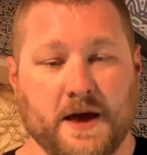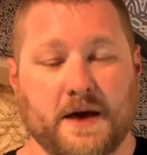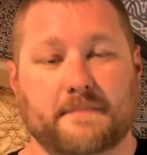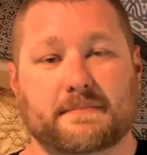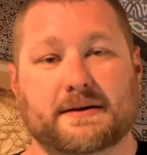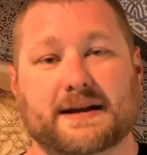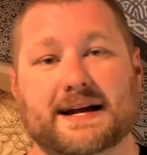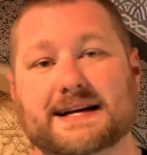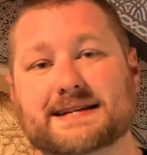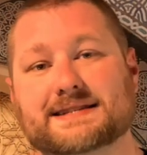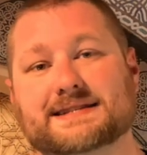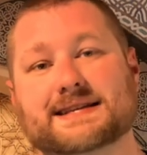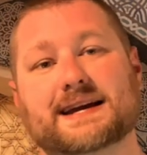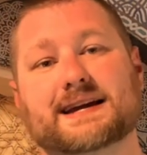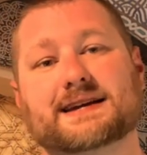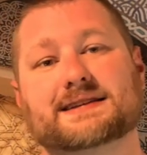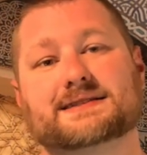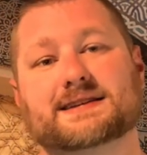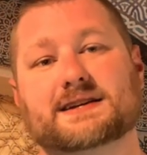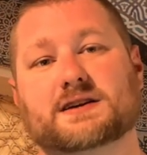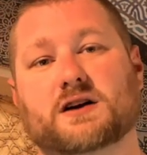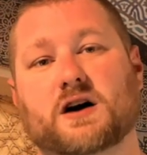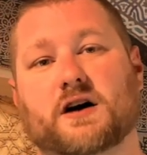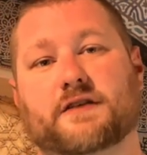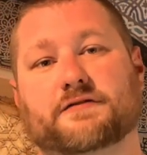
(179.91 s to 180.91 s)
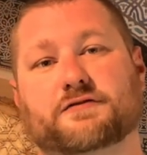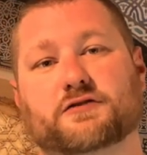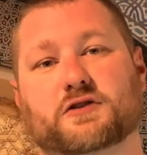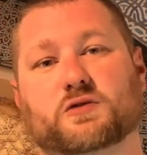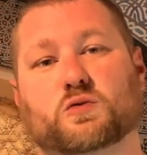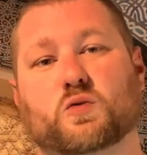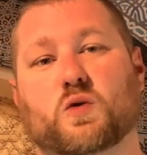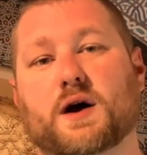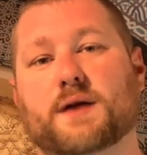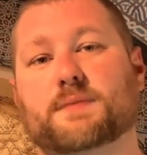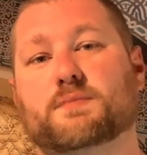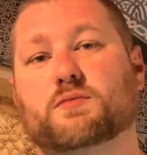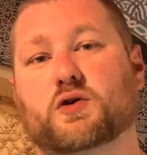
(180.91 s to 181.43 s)
But Isaiah did offer
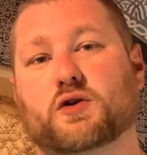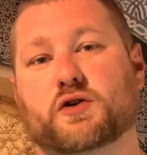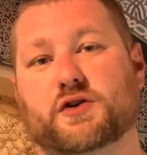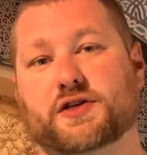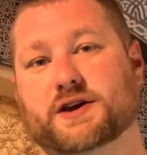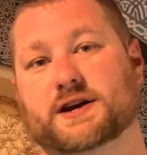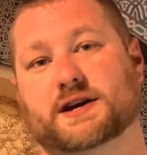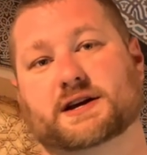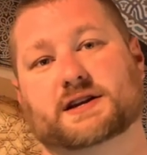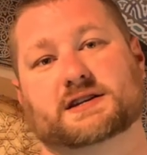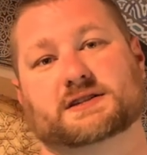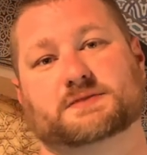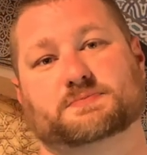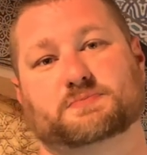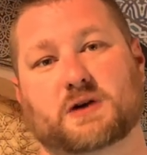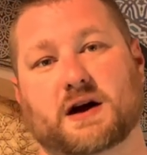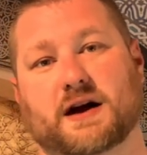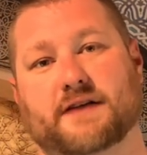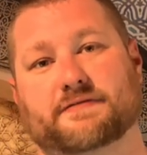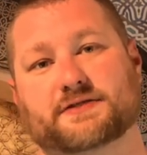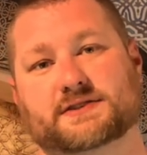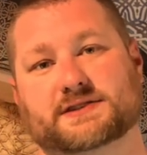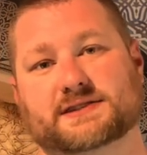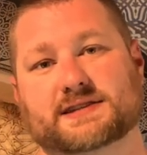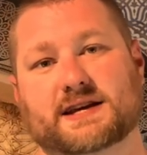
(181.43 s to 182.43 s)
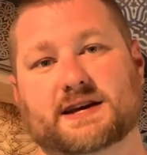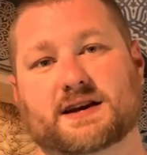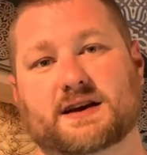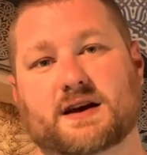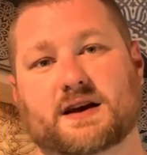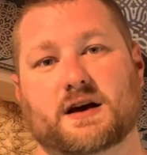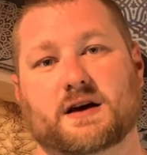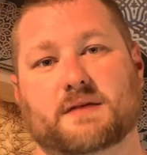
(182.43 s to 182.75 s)
one more thing in his prophecy.